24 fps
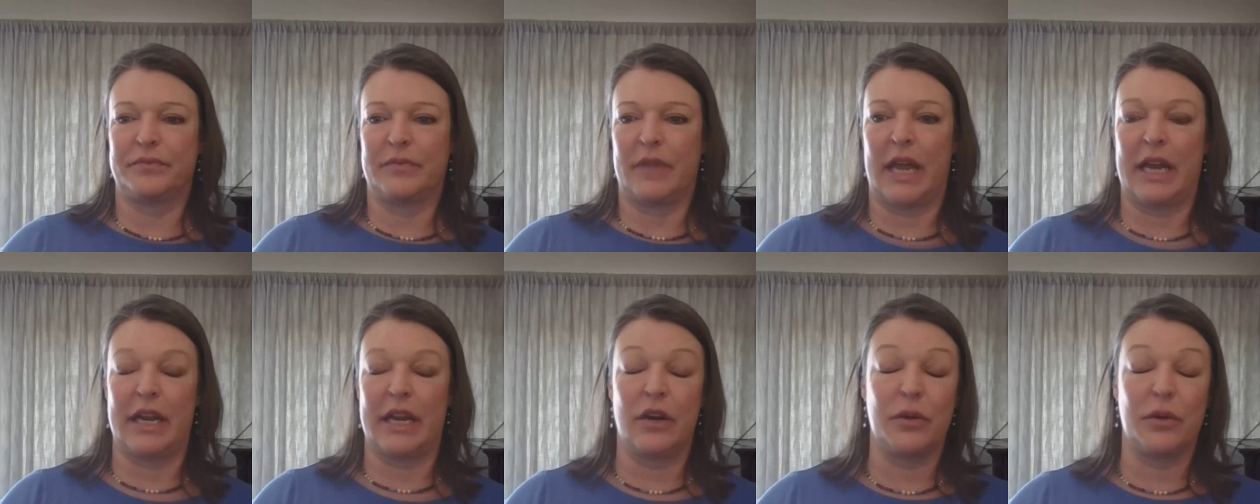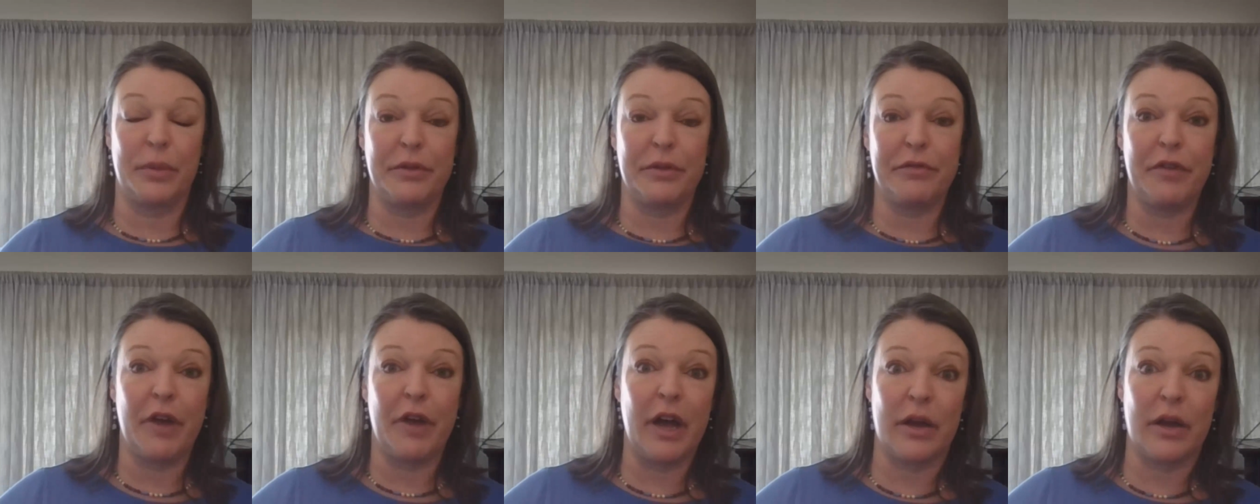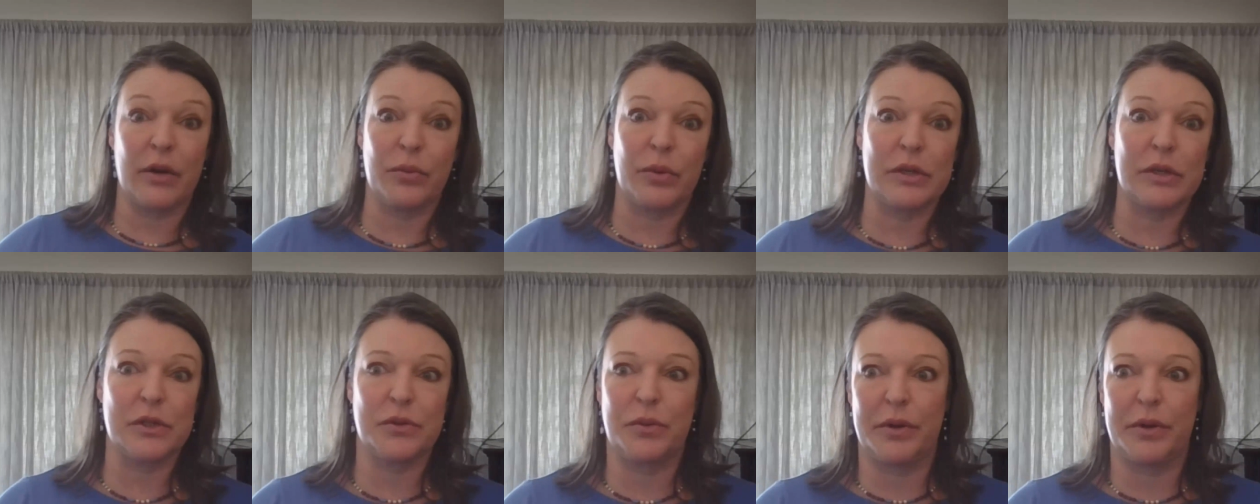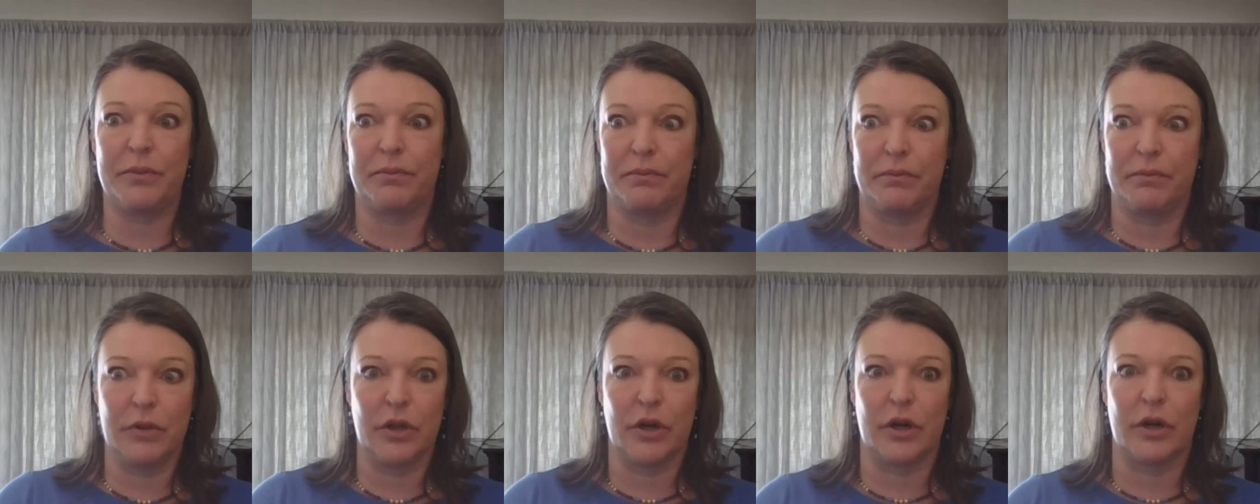And it'll be fun once
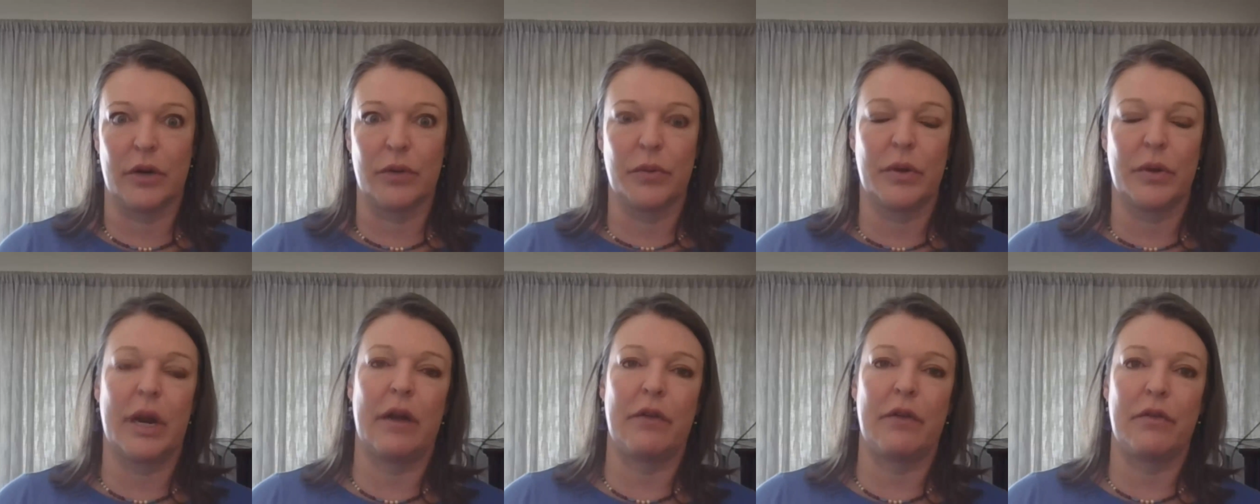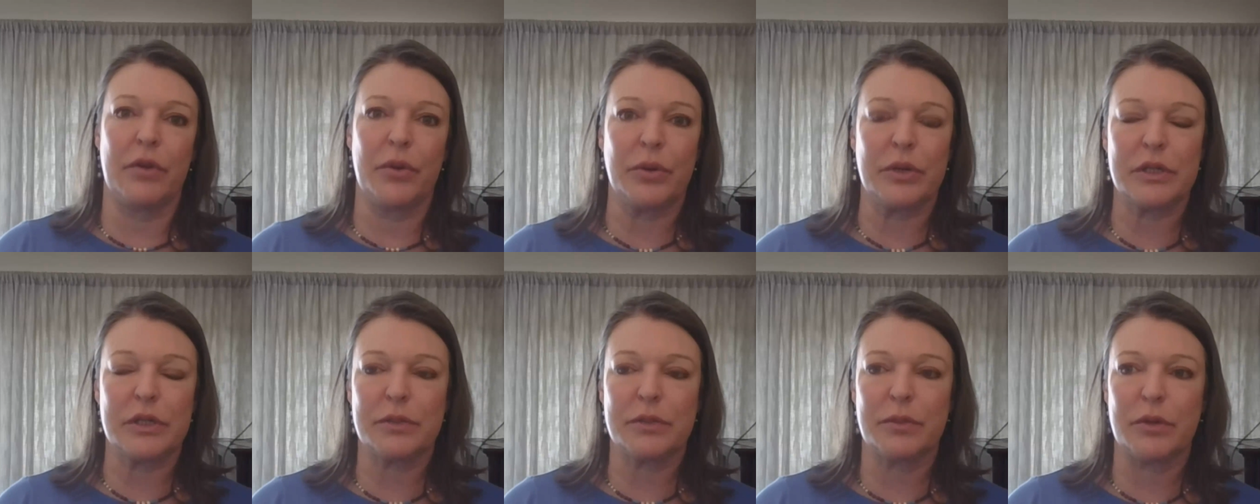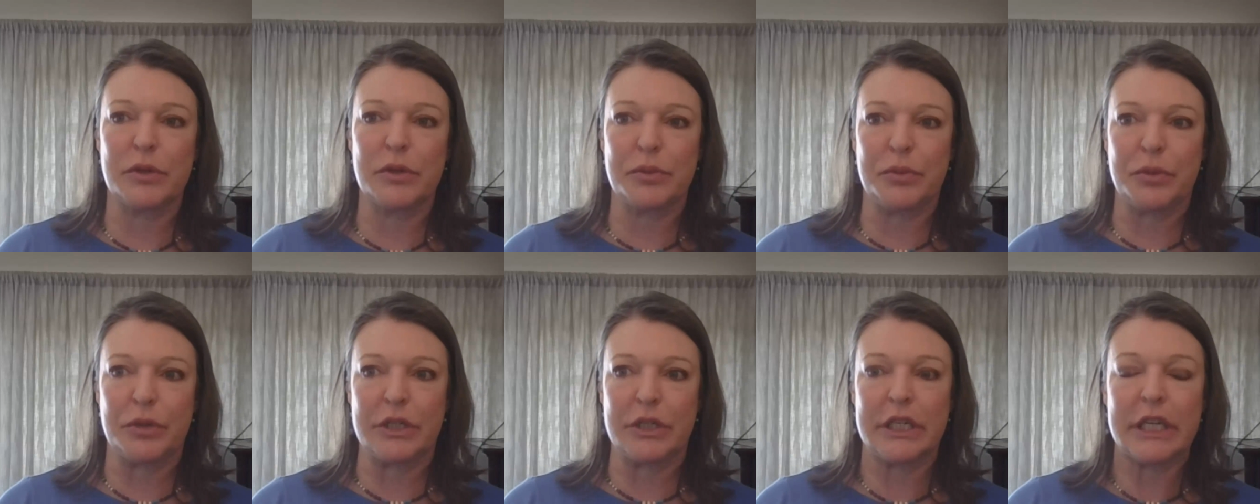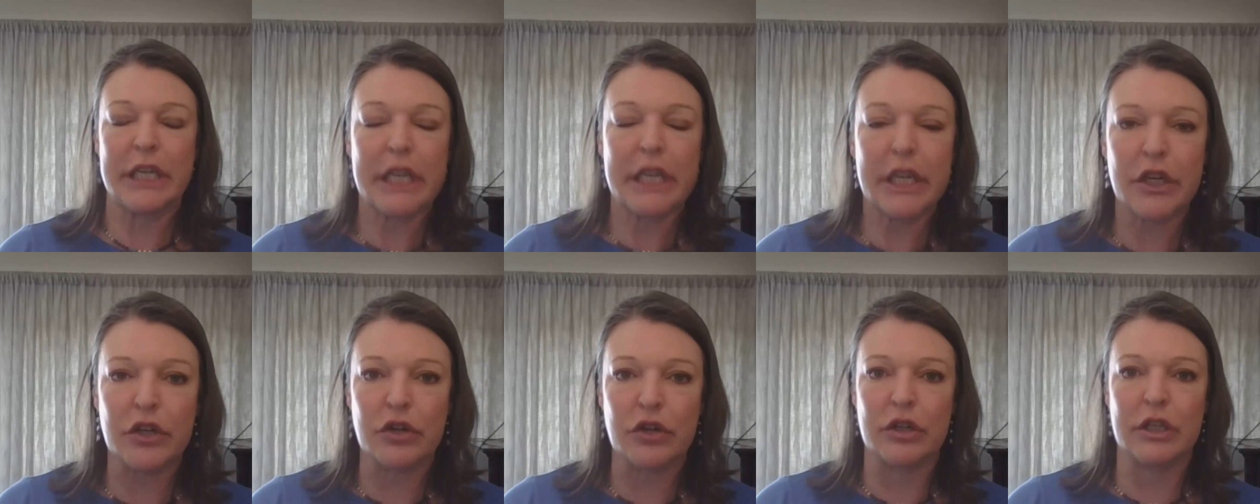we learn what everyone's most
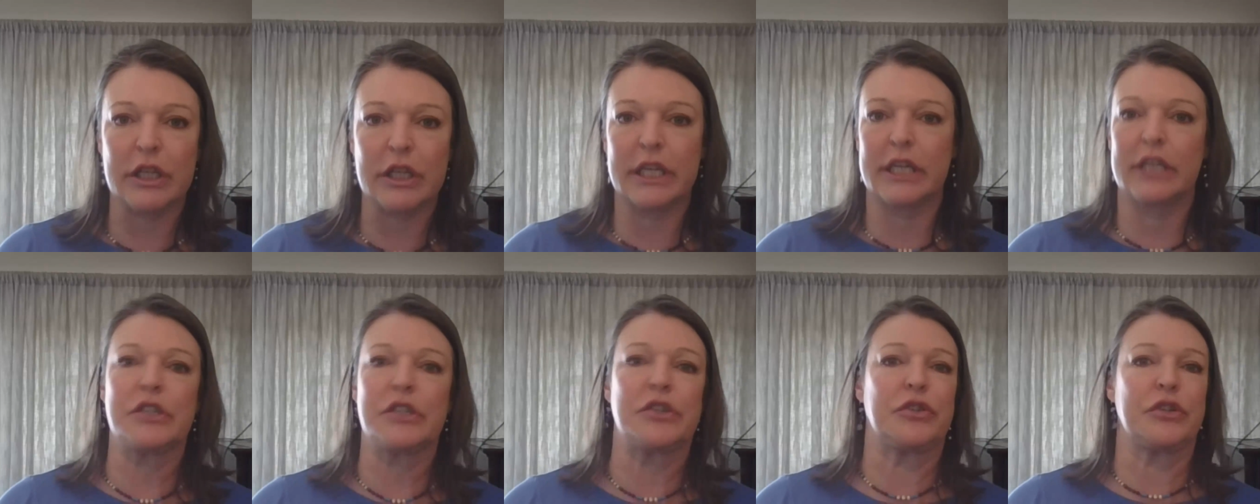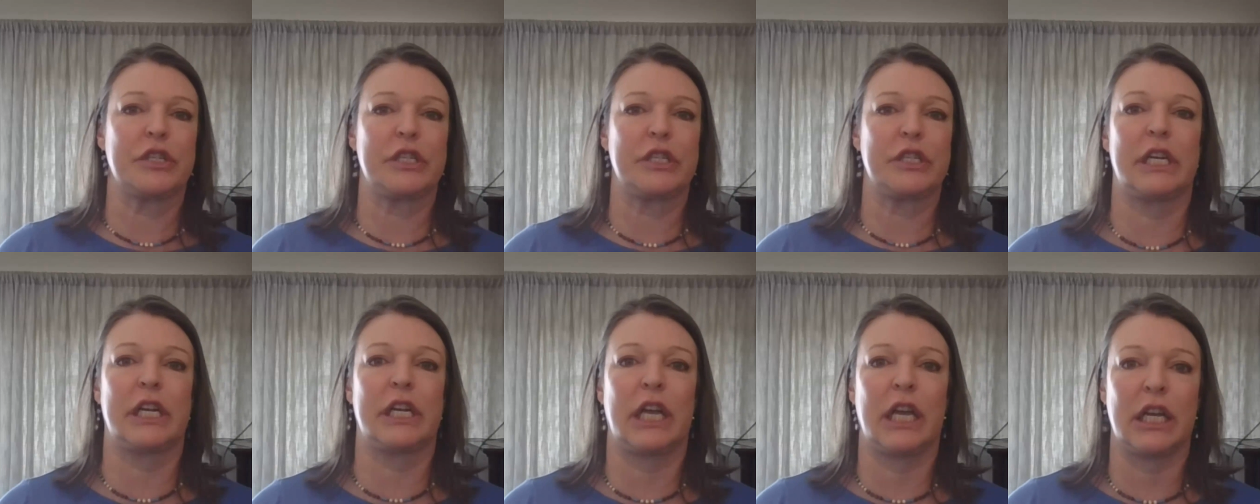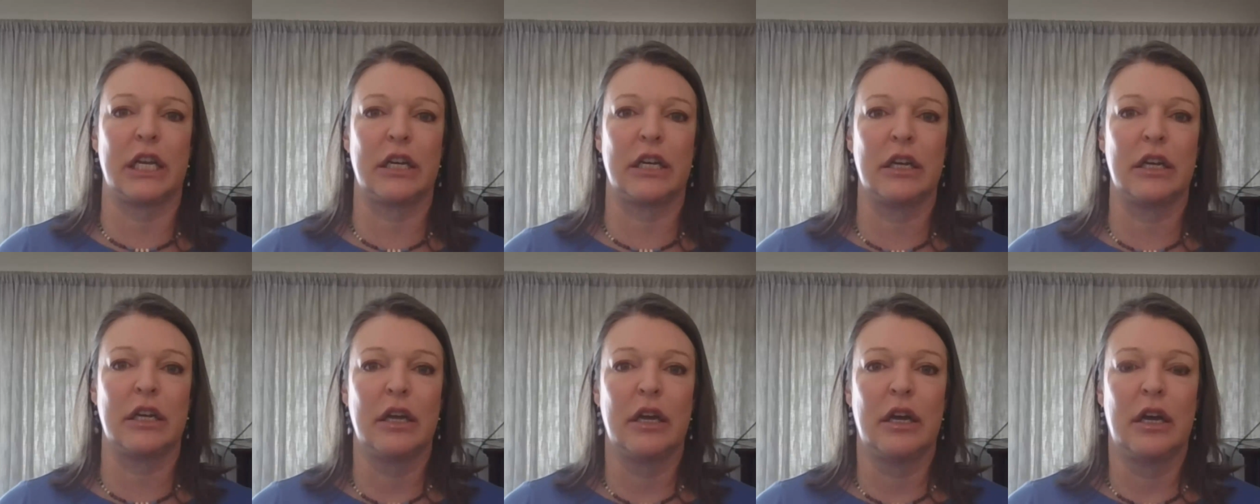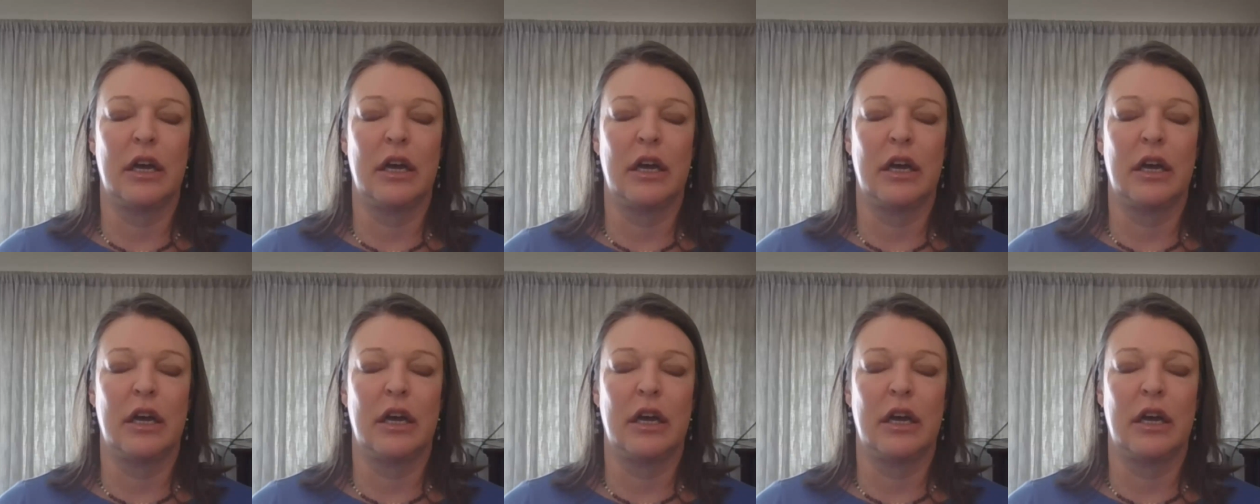particularly interested in,